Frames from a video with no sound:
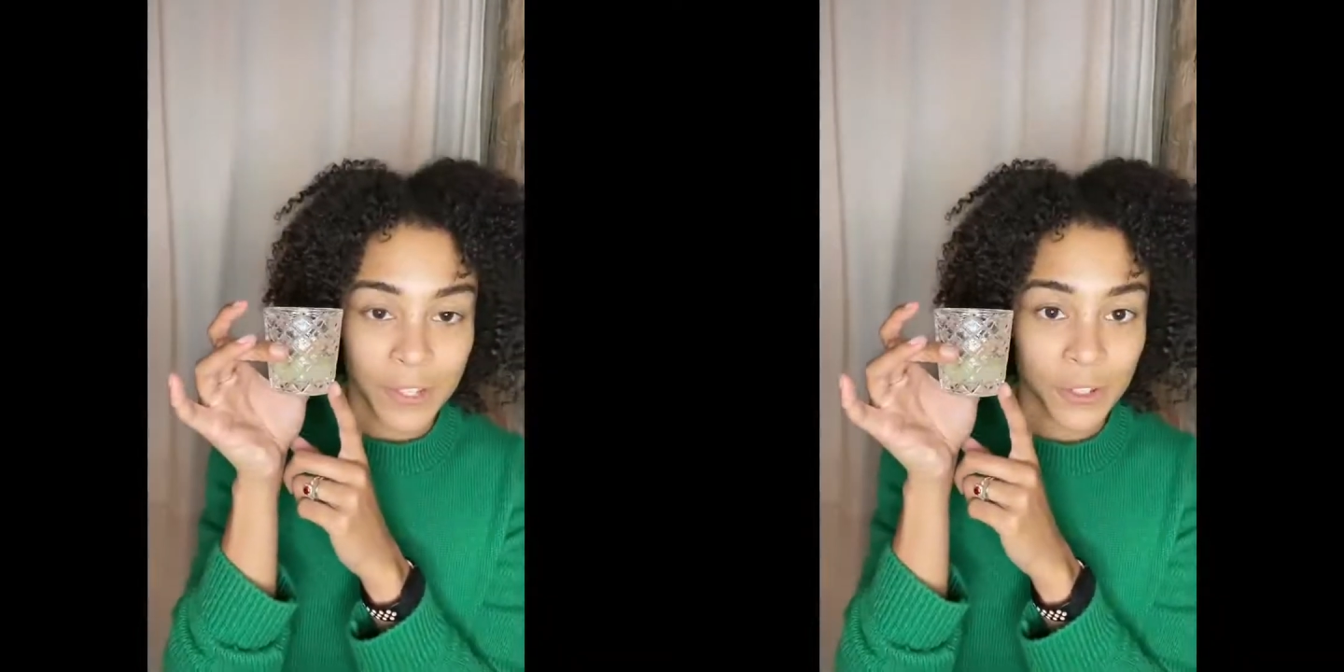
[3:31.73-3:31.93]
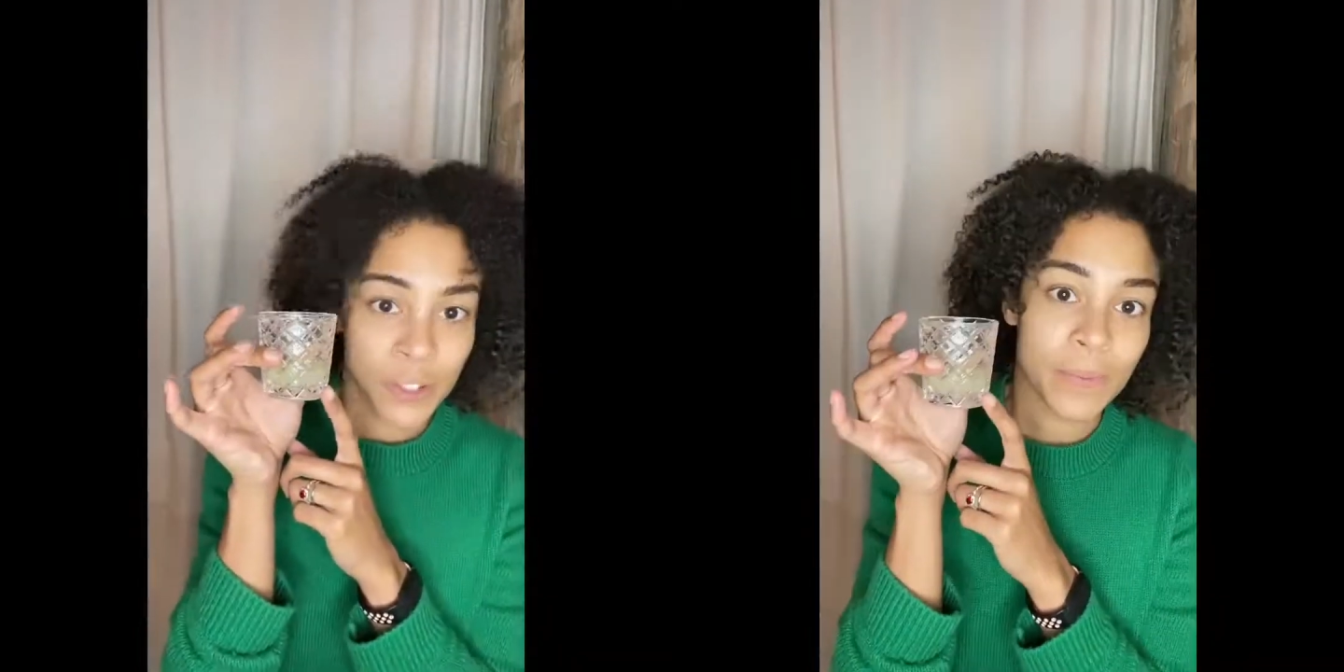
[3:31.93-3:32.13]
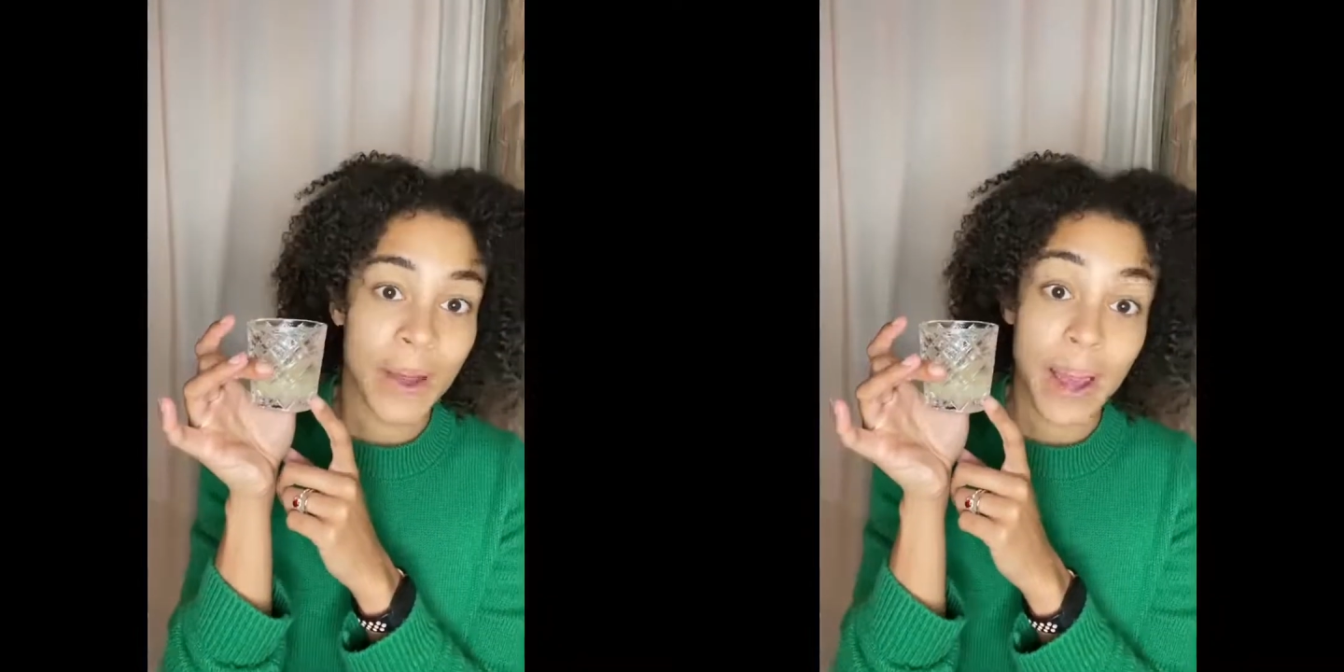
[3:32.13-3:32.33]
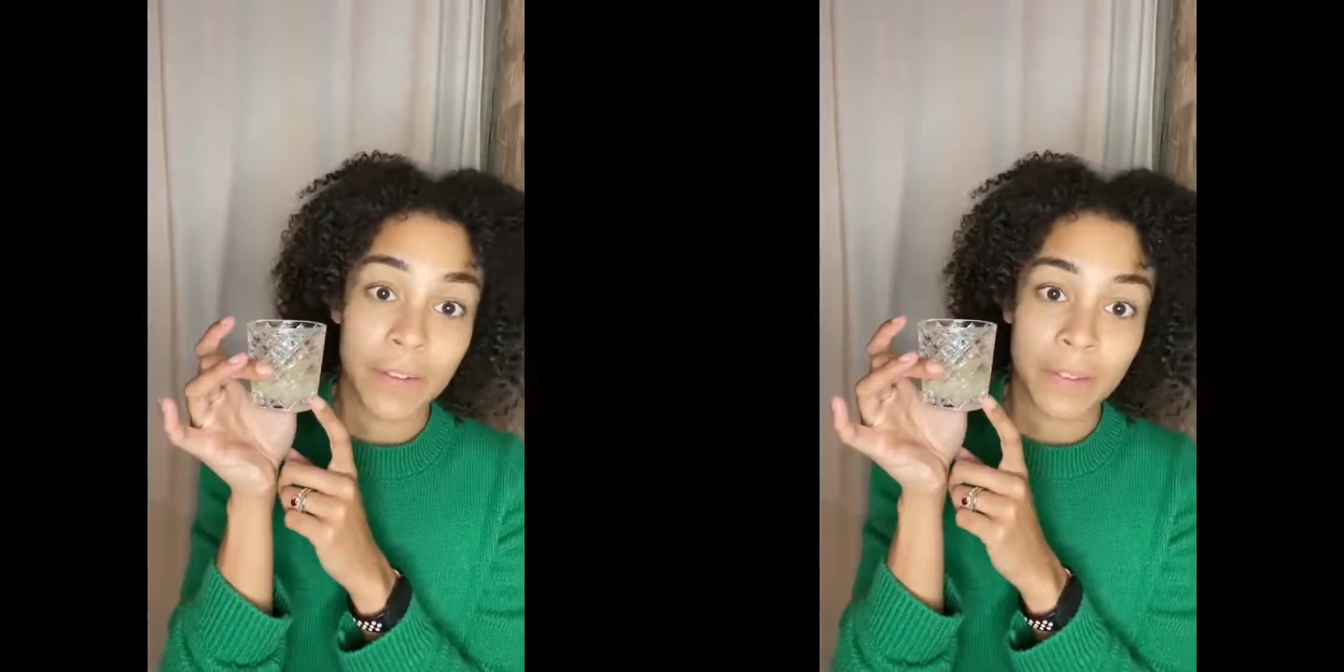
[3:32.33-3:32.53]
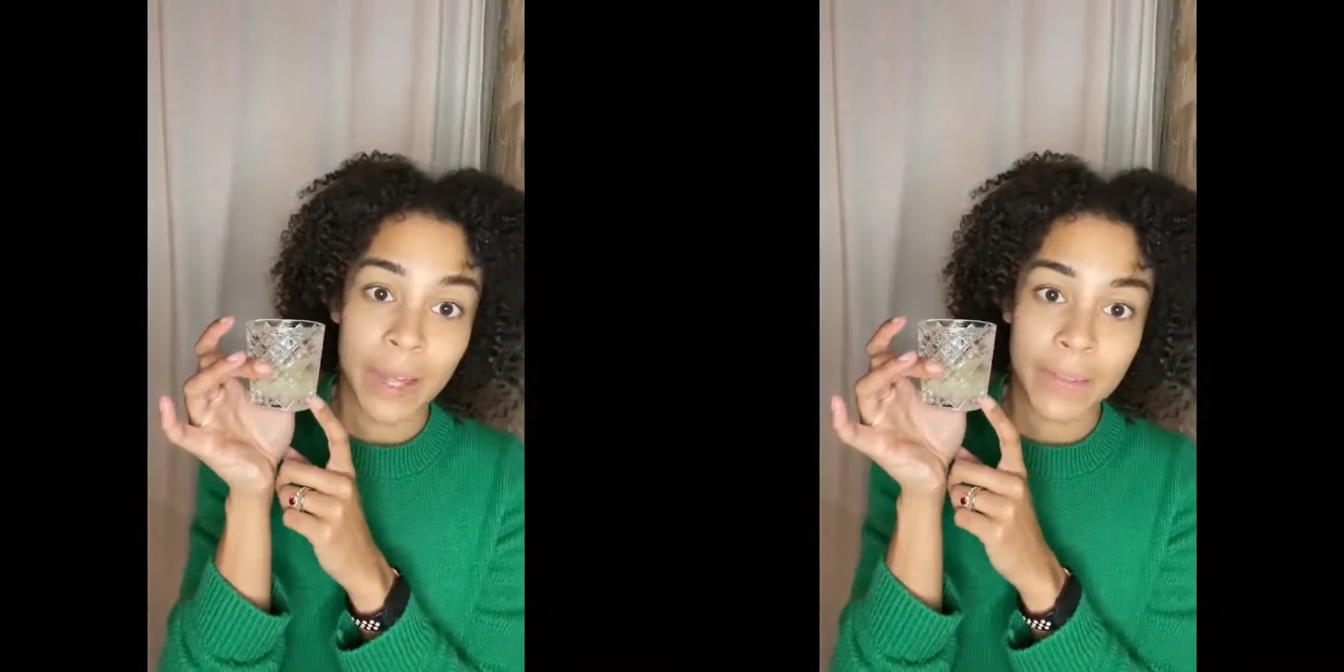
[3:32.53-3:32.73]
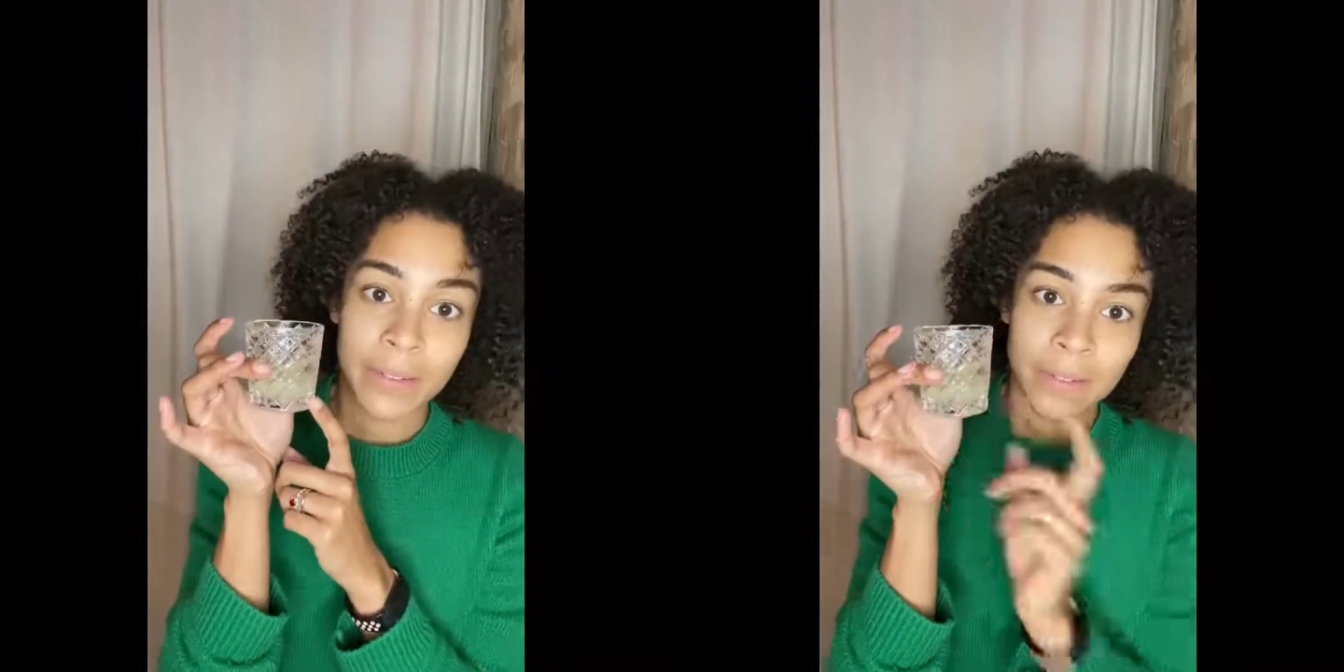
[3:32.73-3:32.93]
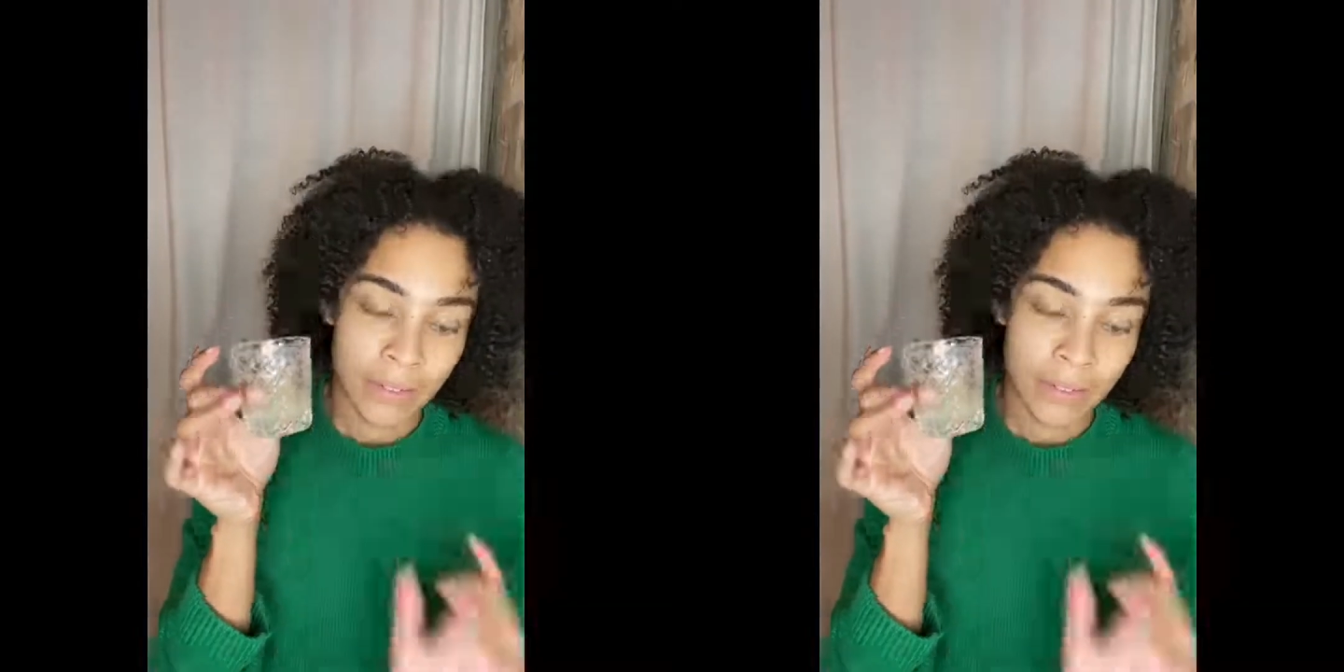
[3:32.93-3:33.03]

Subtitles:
is just about half a lemon